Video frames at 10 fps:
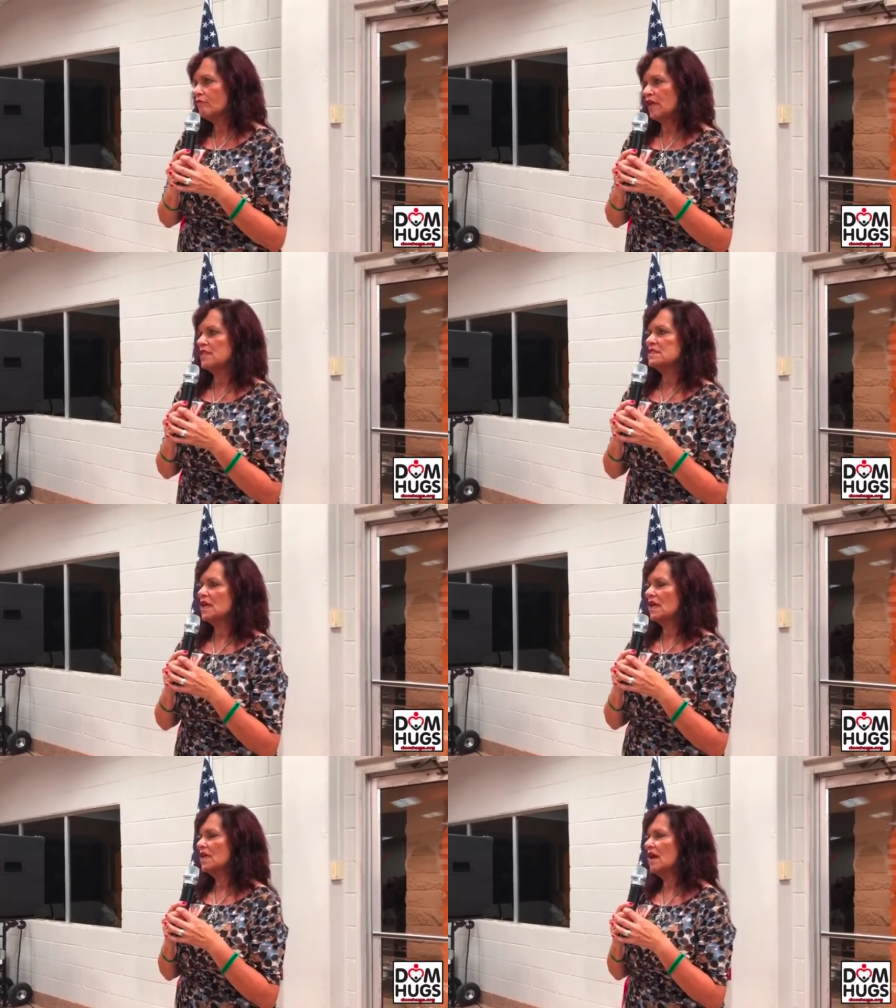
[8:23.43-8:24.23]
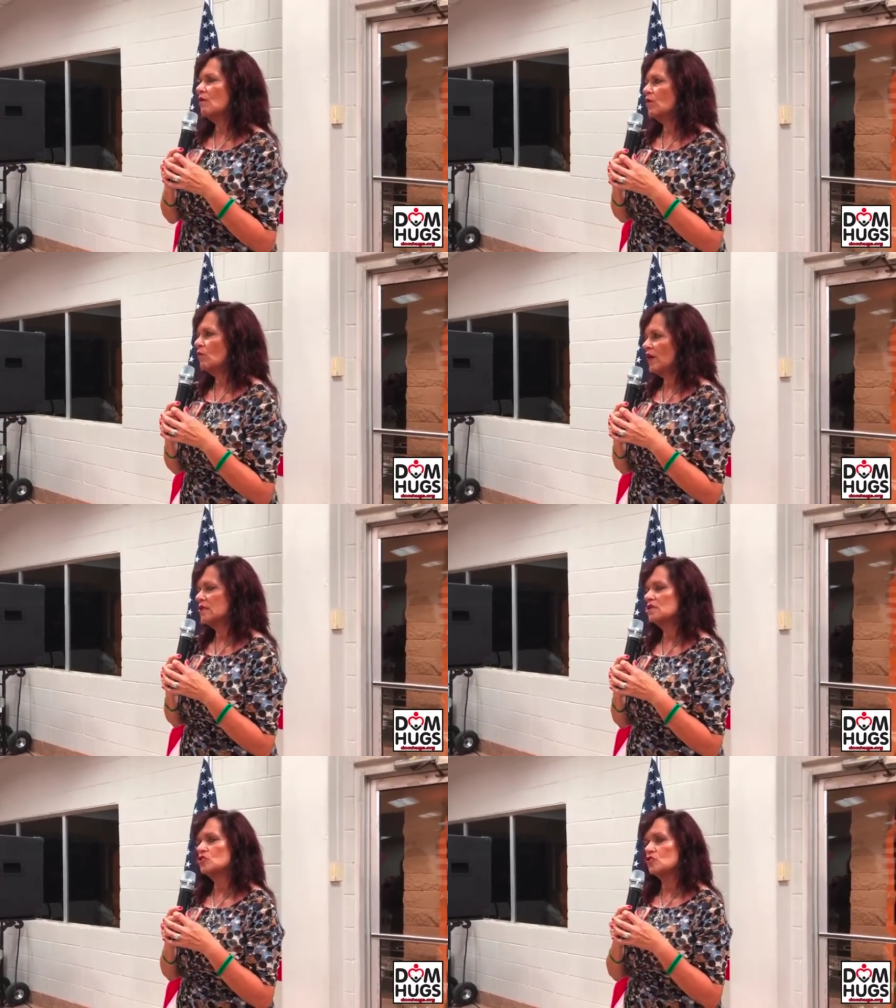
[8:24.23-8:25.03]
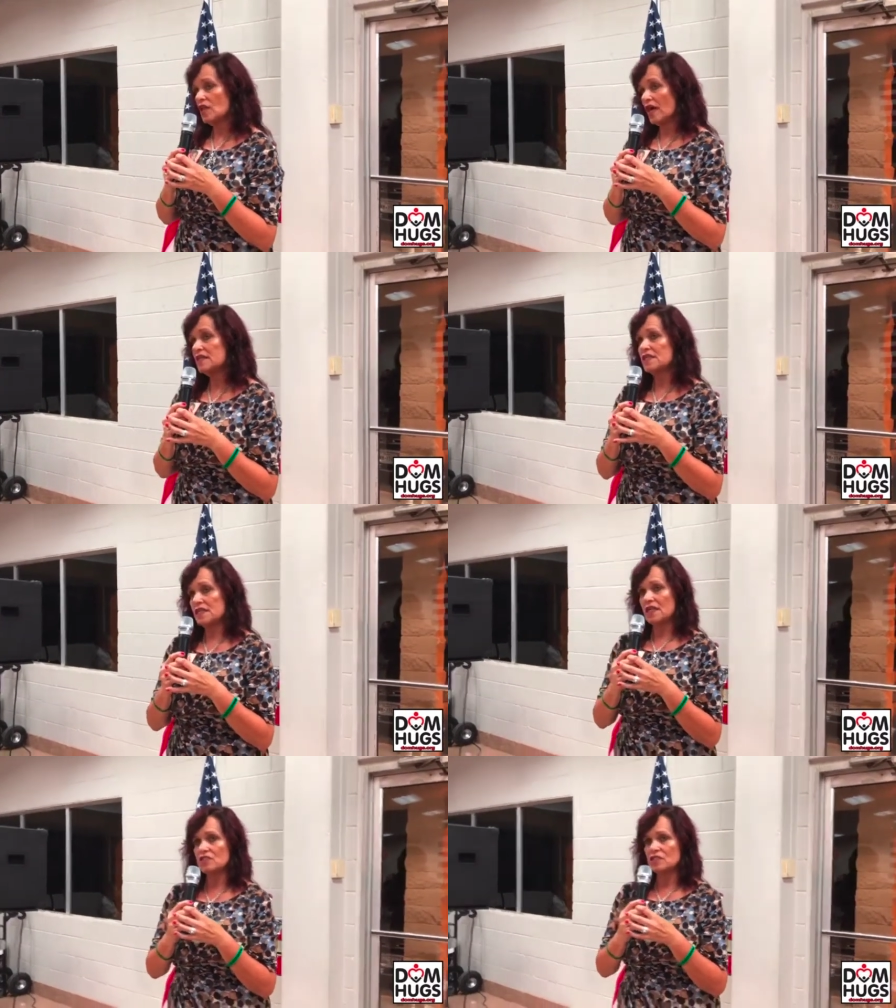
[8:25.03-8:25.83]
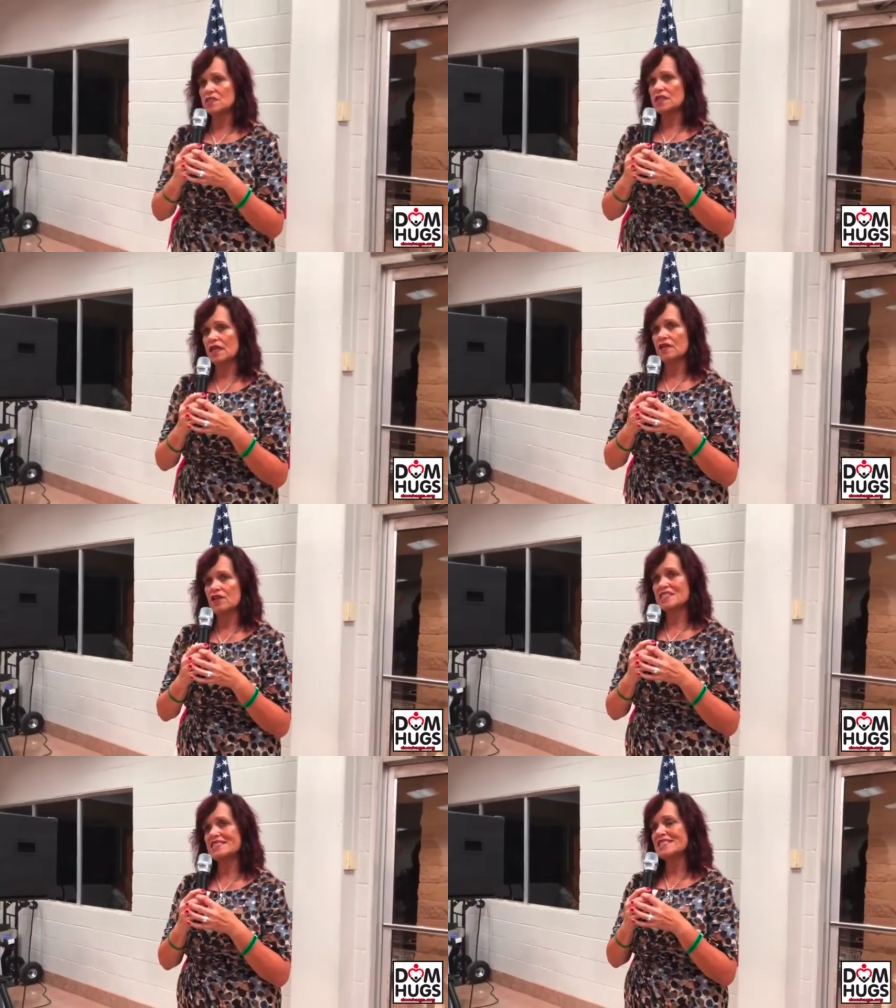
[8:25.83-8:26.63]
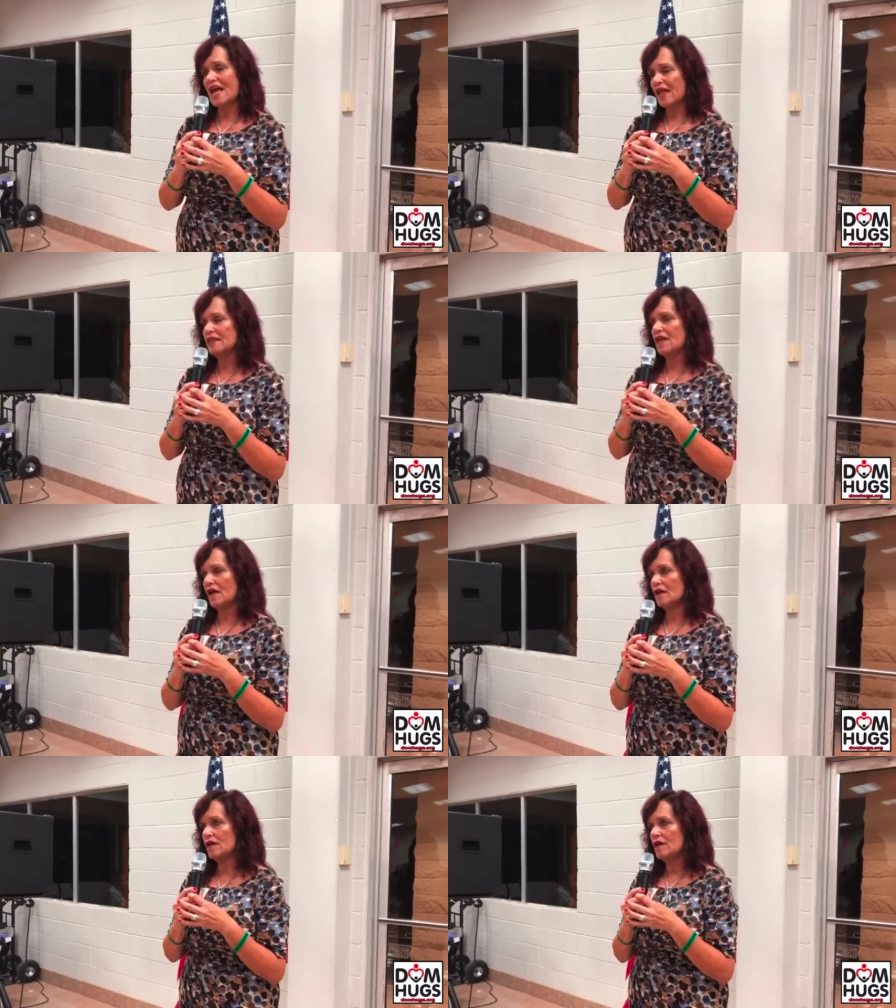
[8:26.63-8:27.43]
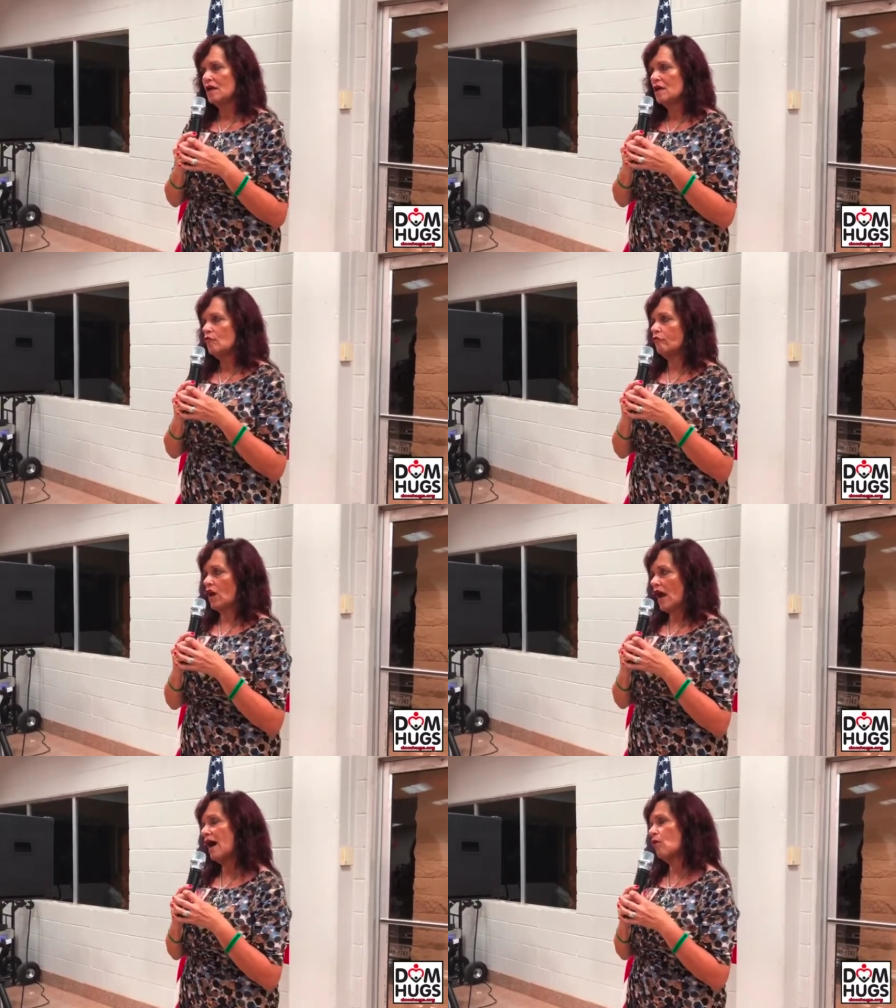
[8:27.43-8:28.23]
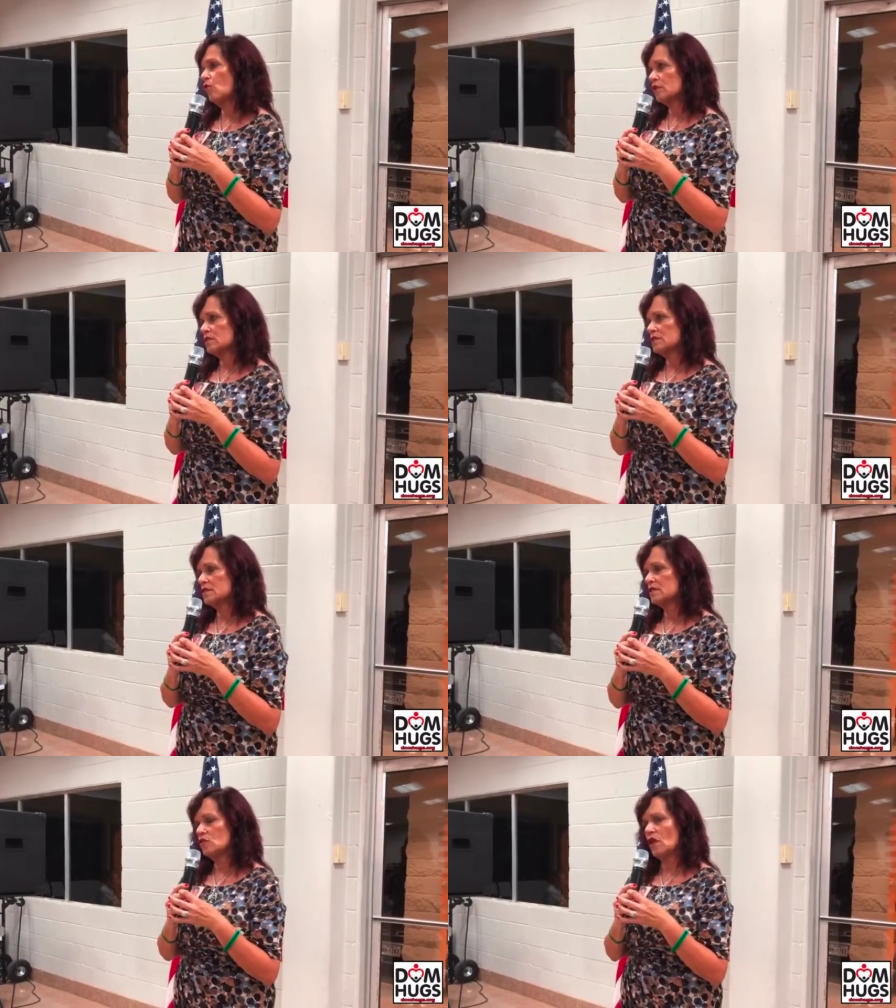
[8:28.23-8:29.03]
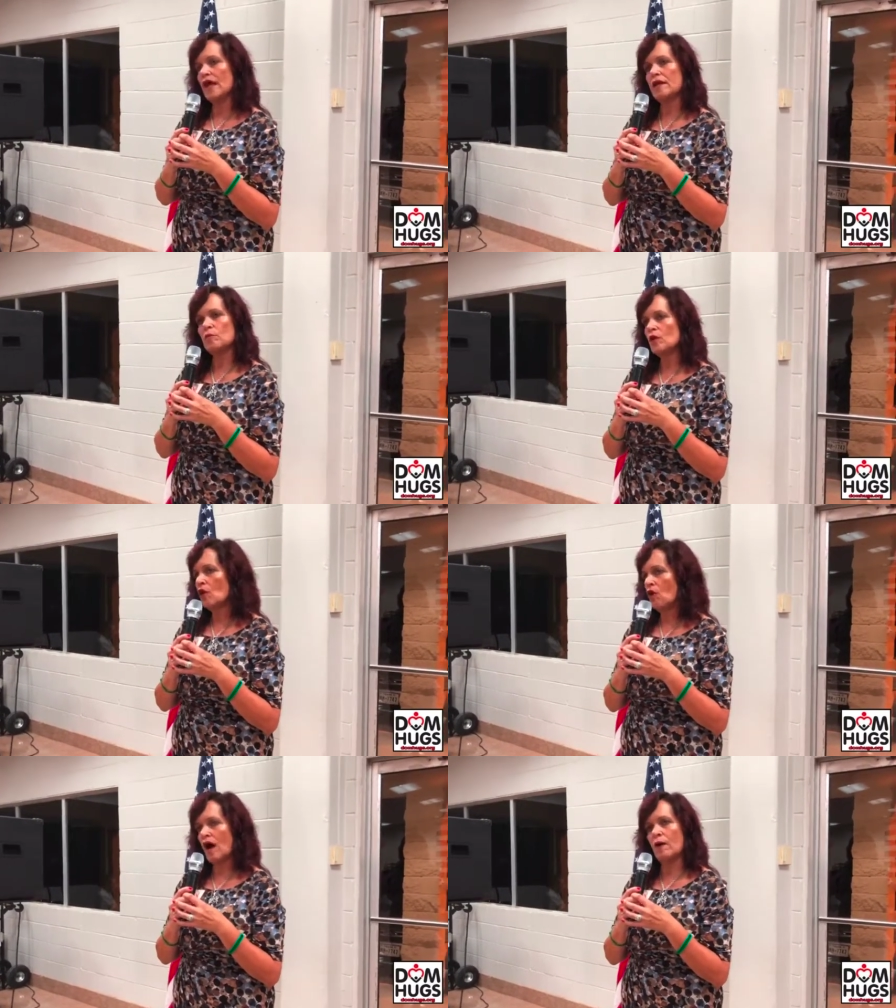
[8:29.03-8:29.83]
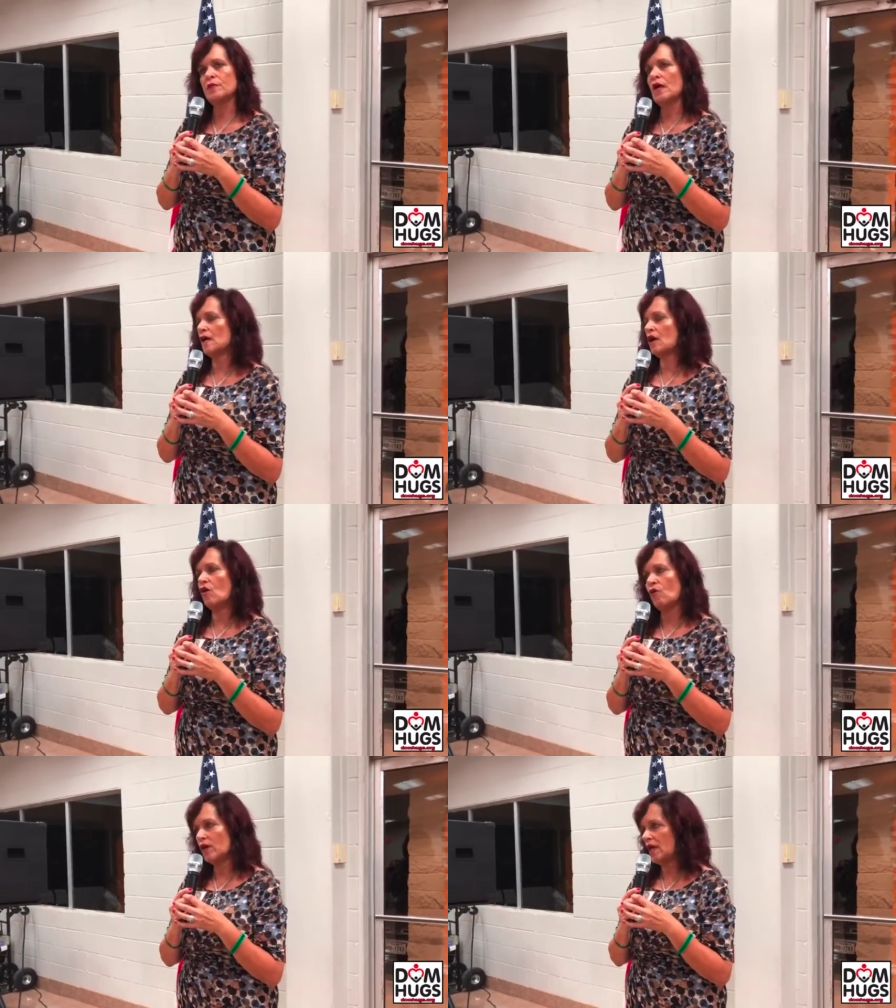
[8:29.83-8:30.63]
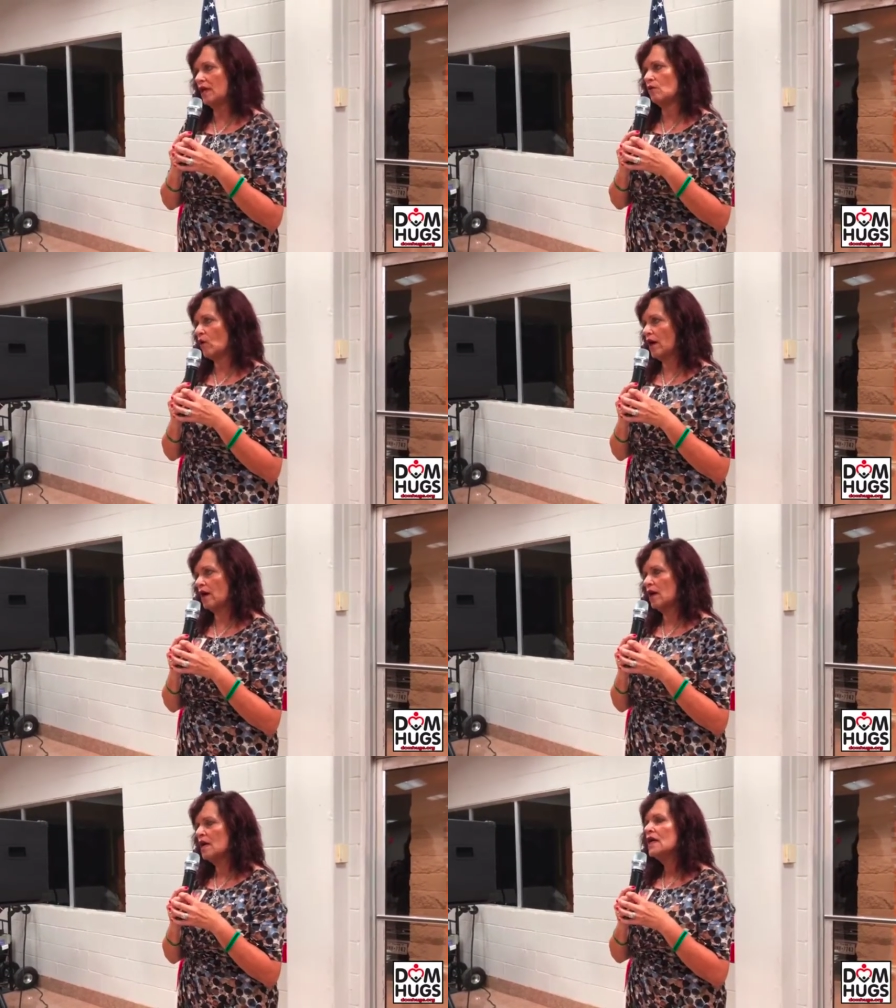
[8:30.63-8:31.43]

my fiance and I, we went to that detention center and sat there for hours to let him know I'm not going anywhere.